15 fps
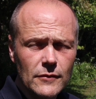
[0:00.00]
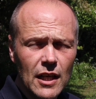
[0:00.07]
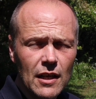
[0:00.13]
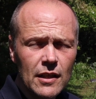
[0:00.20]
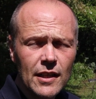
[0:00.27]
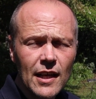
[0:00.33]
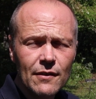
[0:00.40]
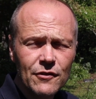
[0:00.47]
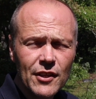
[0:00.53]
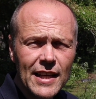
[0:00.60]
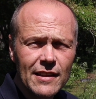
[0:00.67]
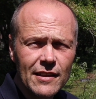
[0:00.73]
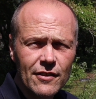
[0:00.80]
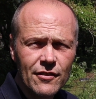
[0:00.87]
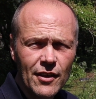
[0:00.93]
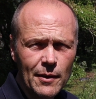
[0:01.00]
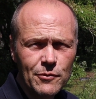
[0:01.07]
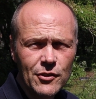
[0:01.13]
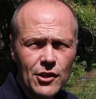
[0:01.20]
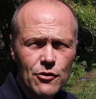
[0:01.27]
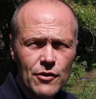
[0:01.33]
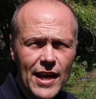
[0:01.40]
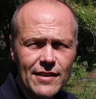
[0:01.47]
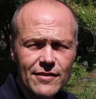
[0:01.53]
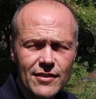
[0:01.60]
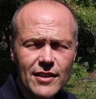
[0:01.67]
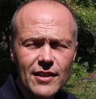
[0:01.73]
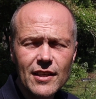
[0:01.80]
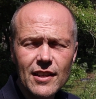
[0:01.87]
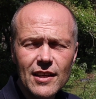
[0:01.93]
I have taken the time to create
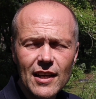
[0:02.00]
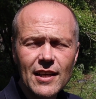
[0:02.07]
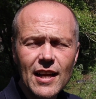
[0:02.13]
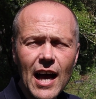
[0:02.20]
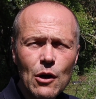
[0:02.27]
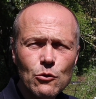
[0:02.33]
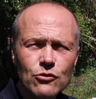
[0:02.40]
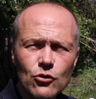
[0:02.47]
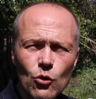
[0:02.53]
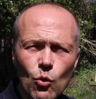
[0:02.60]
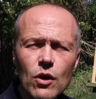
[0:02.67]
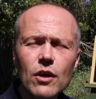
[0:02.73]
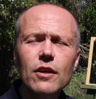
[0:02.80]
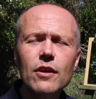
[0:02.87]
an outdoor